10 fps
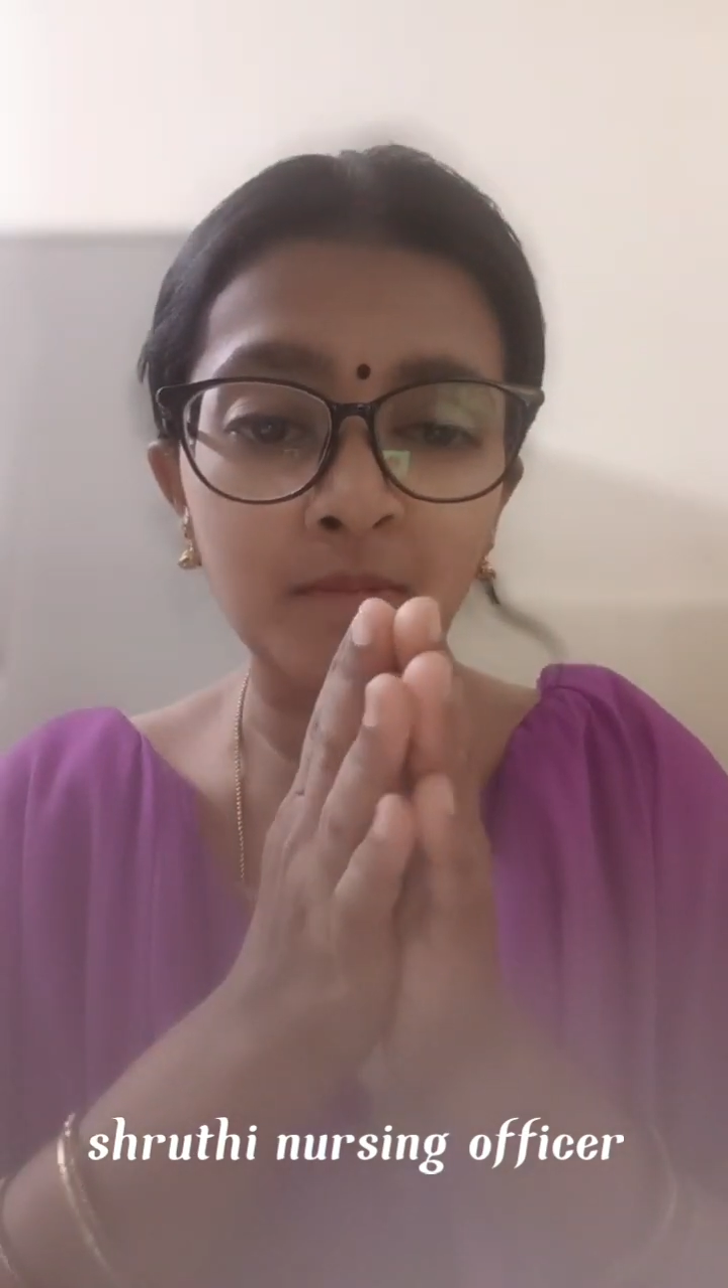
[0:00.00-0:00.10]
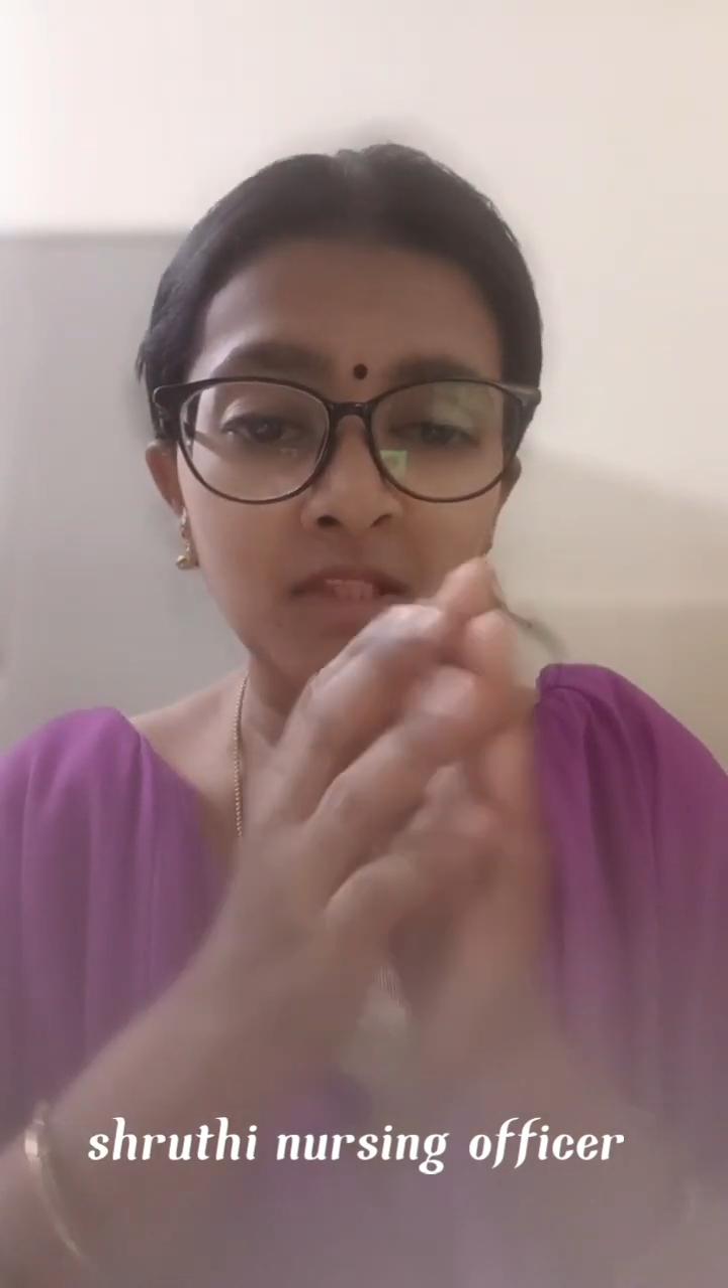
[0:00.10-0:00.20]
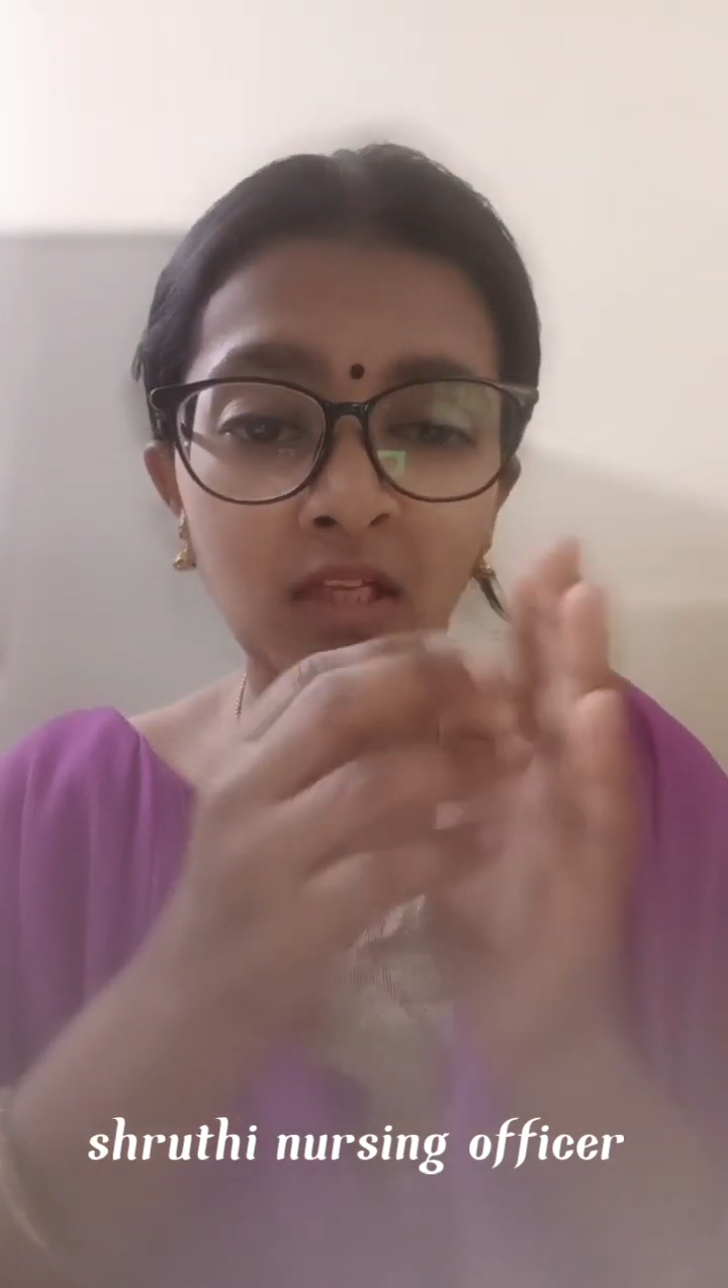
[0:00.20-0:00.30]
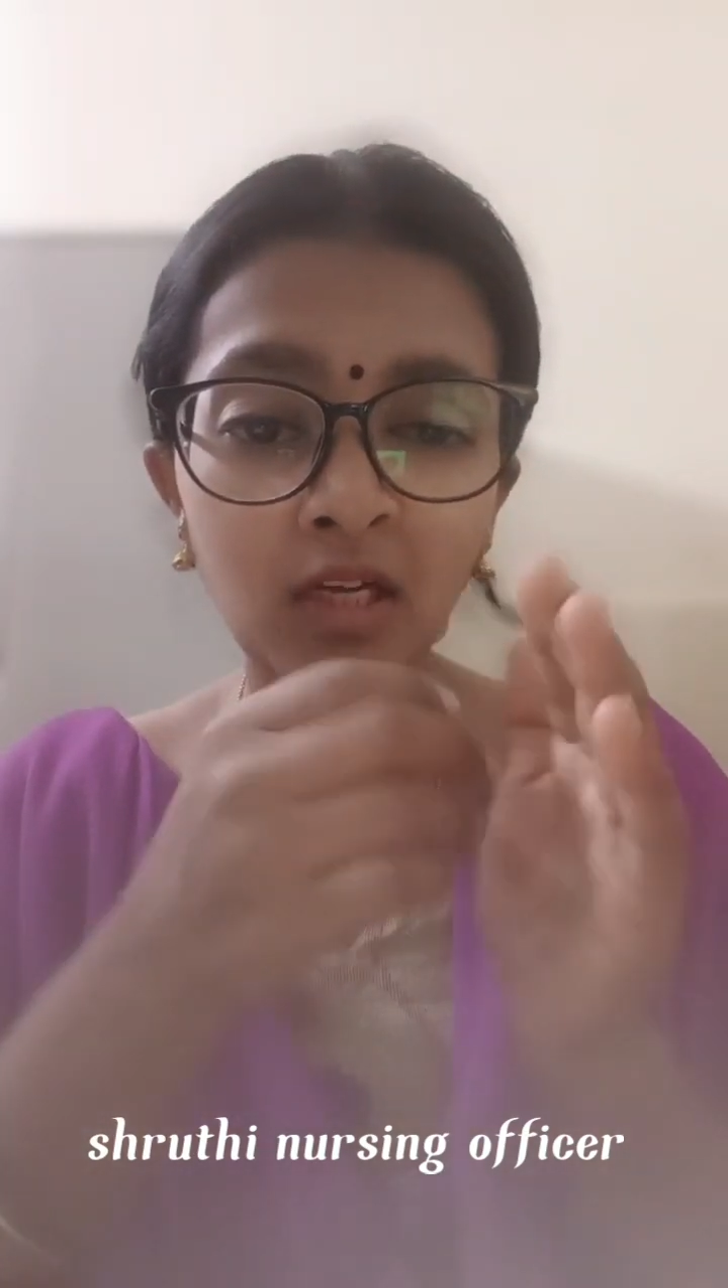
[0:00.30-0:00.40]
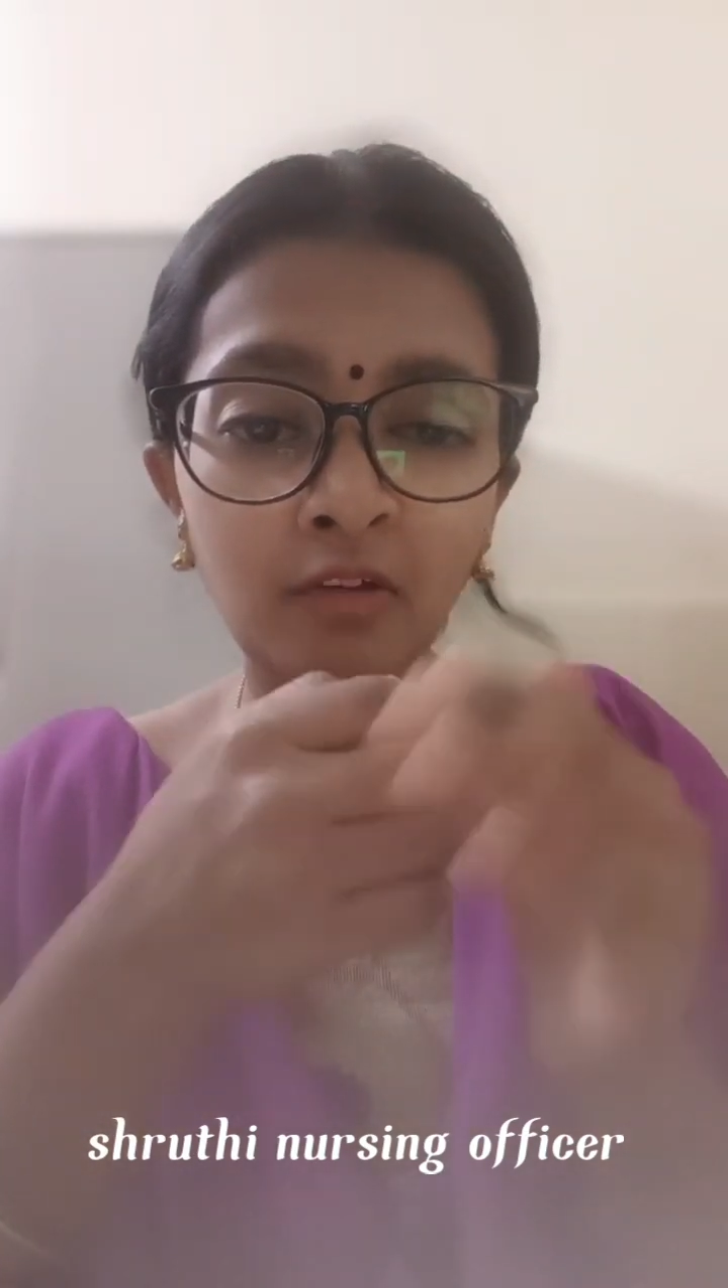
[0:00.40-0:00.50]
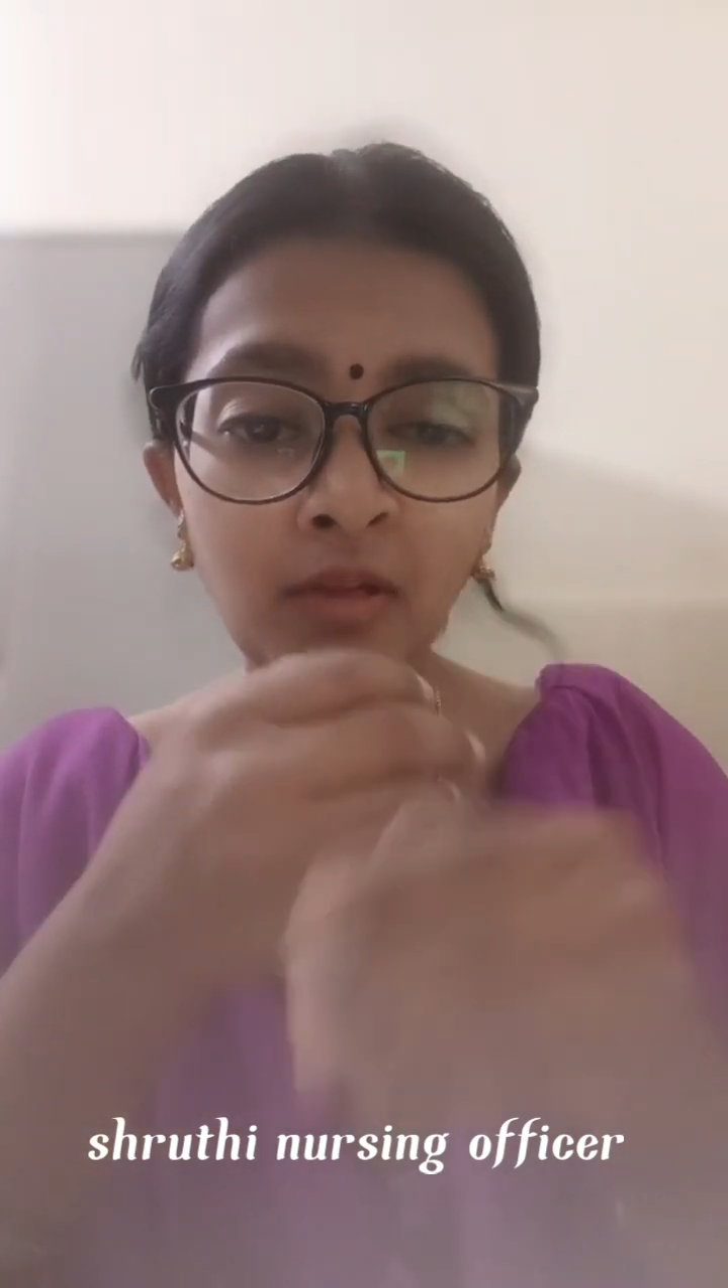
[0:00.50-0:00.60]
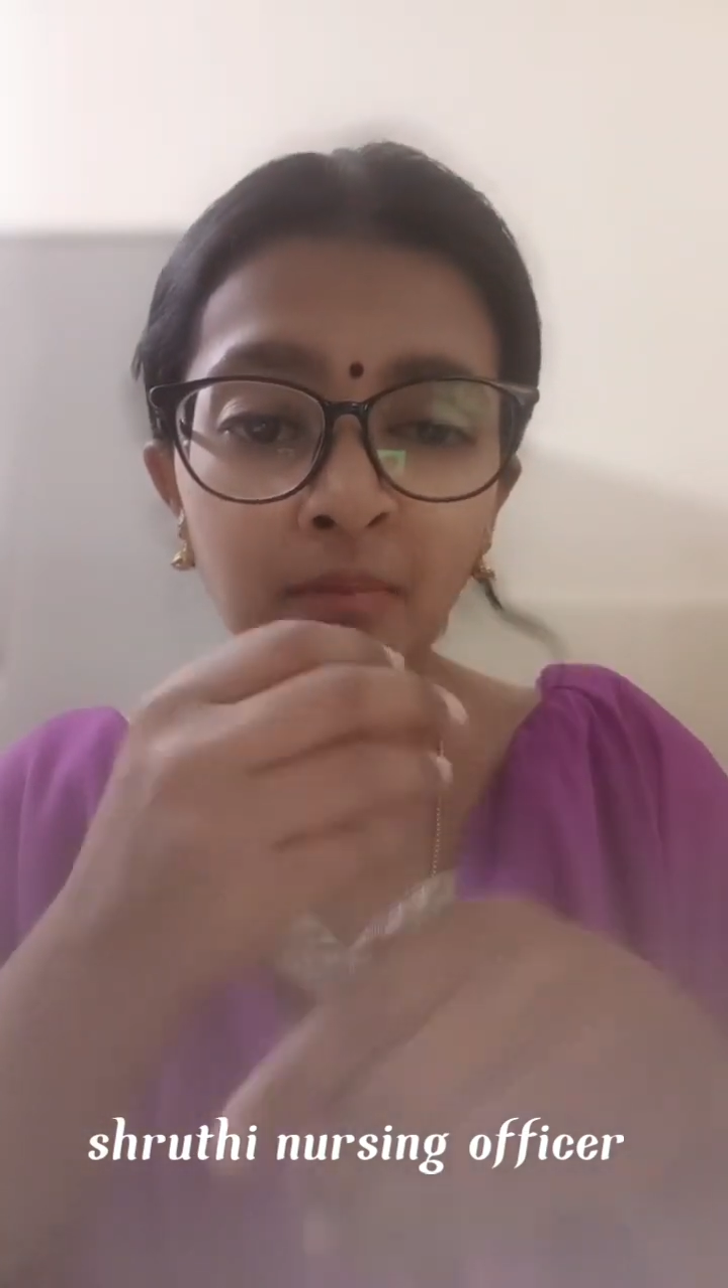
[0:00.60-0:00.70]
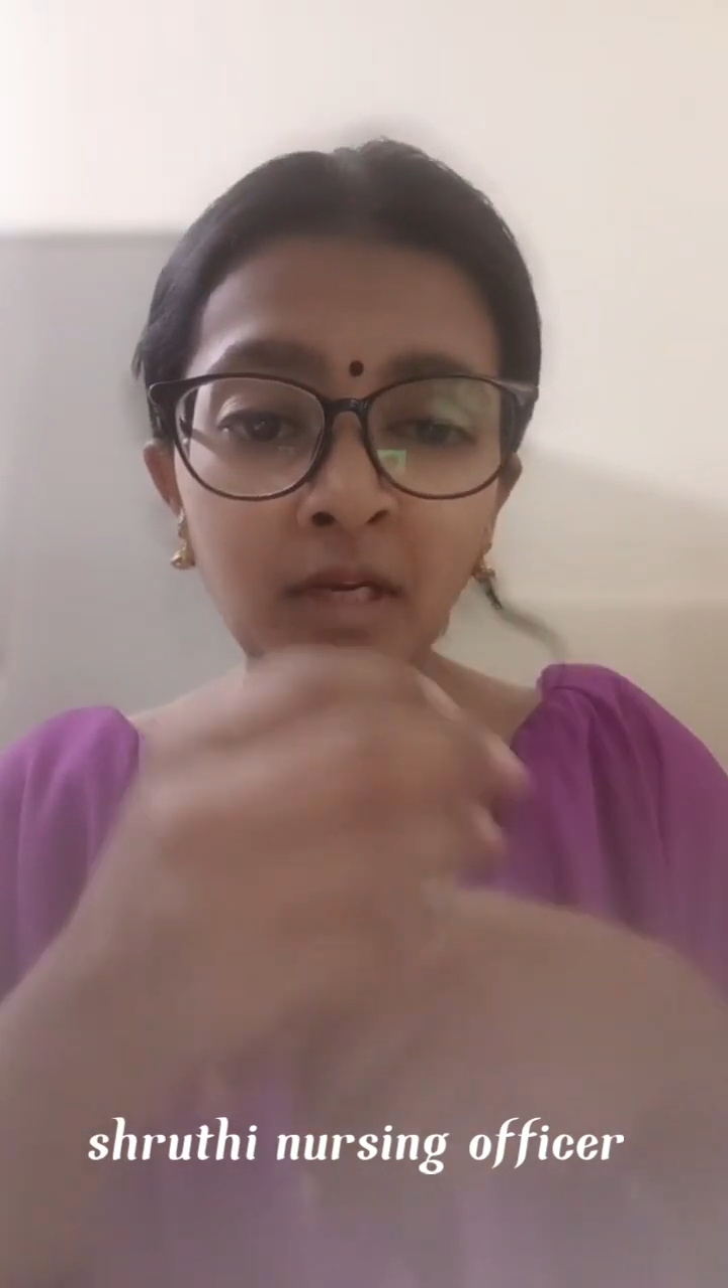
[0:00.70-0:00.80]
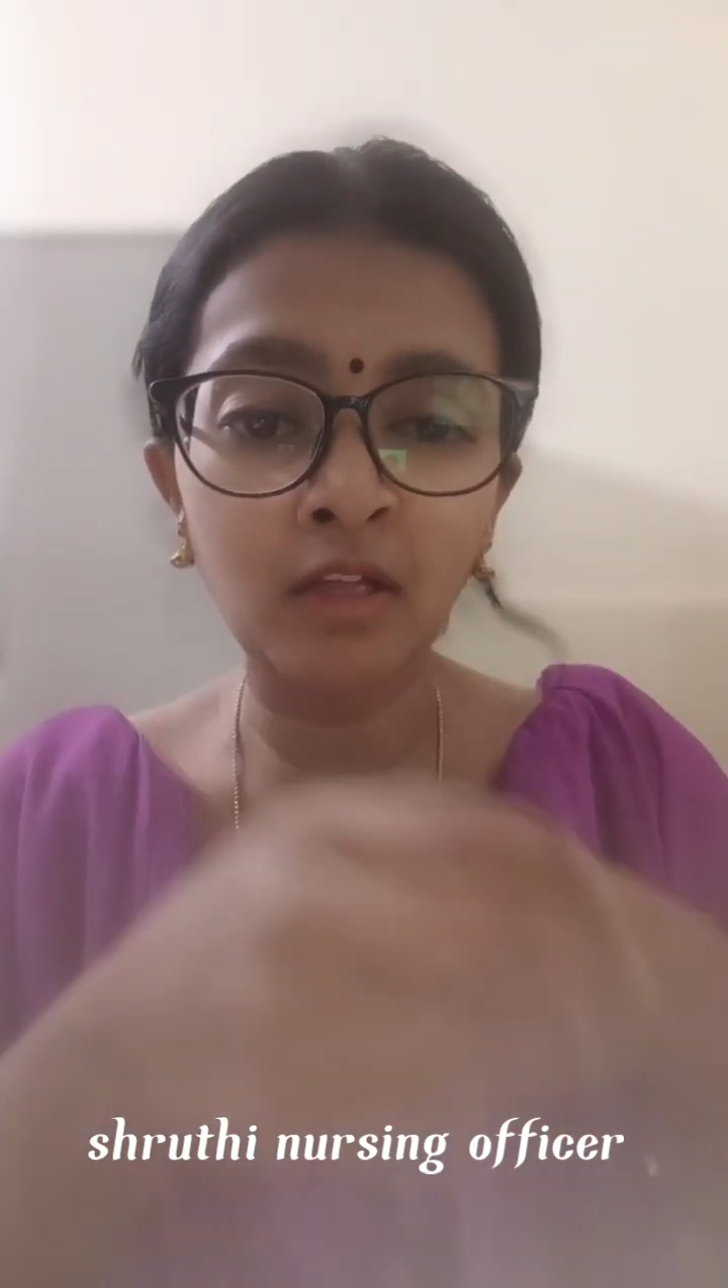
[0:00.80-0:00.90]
in the development